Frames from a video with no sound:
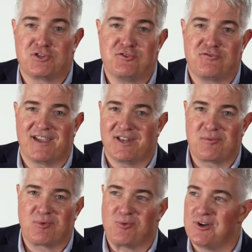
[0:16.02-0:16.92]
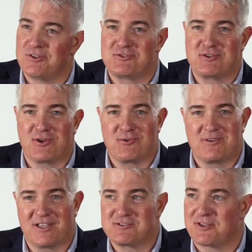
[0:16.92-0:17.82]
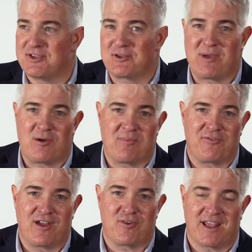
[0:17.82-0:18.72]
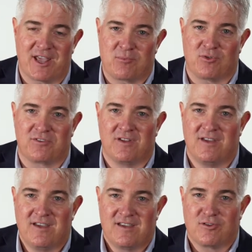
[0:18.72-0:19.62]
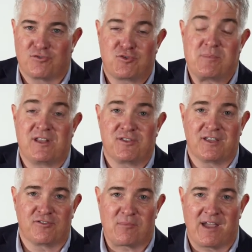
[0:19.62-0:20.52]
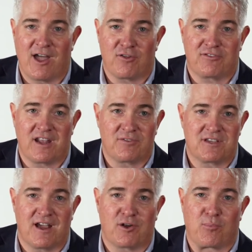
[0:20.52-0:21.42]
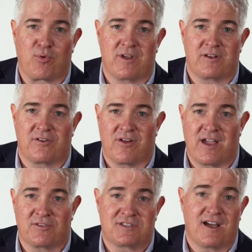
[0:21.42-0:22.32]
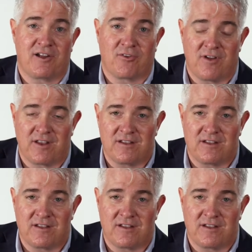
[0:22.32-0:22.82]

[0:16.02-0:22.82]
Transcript: S U fan, number one, so as I think about my favorite animals, there's too many things in my house that have a tiger print or have a tiger on